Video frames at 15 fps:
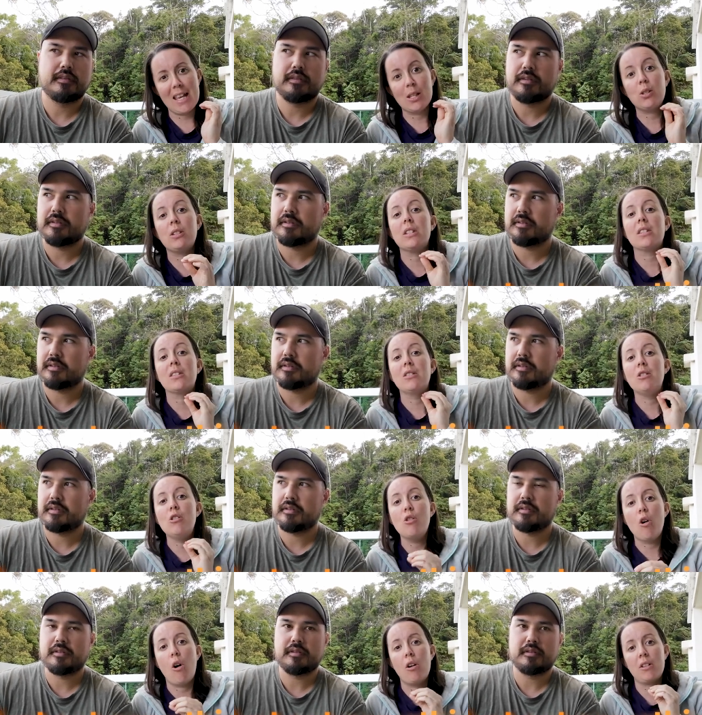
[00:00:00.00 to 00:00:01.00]
Speaker 1: It's just
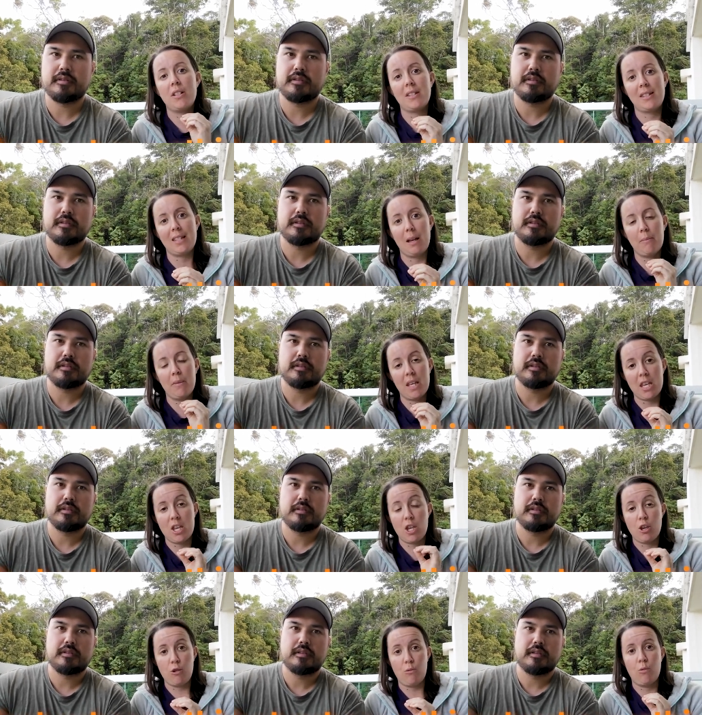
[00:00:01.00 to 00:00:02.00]
not something
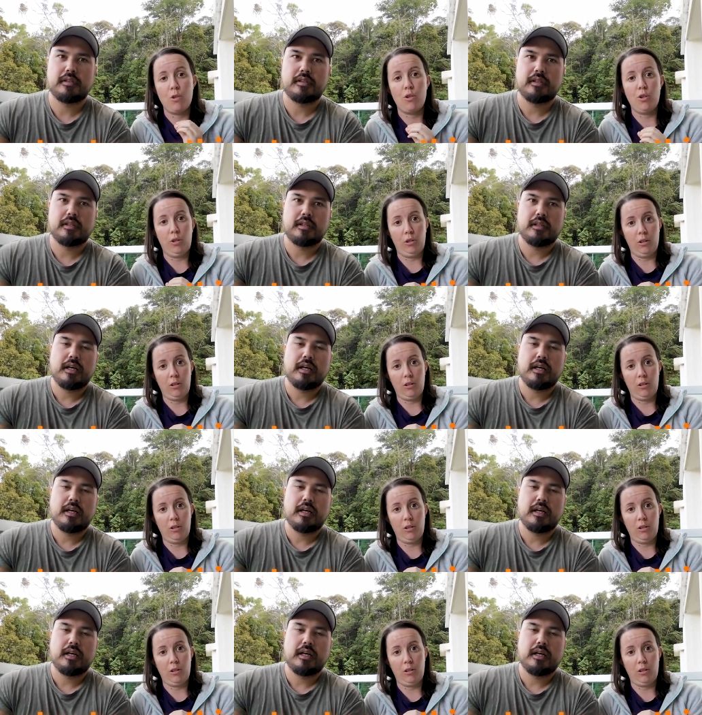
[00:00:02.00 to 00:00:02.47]
you would do.